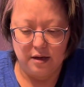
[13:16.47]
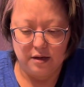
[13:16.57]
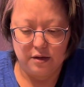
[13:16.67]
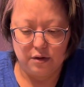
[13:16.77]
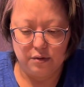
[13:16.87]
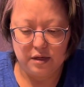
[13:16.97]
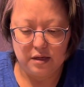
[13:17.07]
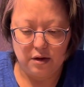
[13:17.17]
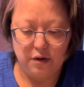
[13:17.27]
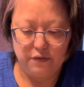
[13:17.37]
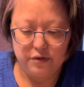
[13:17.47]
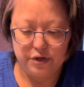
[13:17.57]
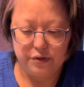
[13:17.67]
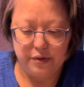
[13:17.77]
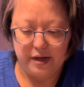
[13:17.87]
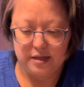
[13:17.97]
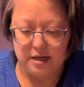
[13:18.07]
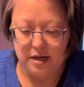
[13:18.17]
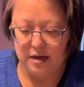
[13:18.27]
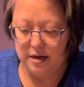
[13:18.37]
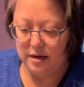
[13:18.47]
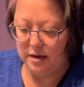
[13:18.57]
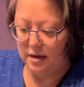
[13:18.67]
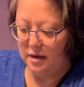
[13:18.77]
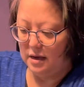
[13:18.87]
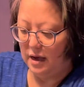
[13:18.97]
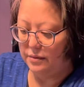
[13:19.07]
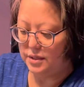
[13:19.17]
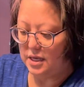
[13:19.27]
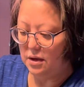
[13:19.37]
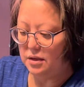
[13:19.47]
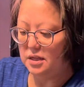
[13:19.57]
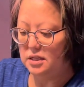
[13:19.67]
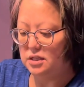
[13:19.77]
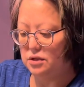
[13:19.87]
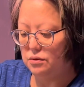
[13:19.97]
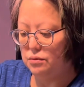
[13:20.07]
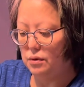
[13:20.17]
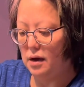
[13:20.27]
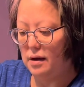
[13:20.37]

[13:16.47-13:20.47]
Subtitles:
You don't need to overdo it. I was telling this to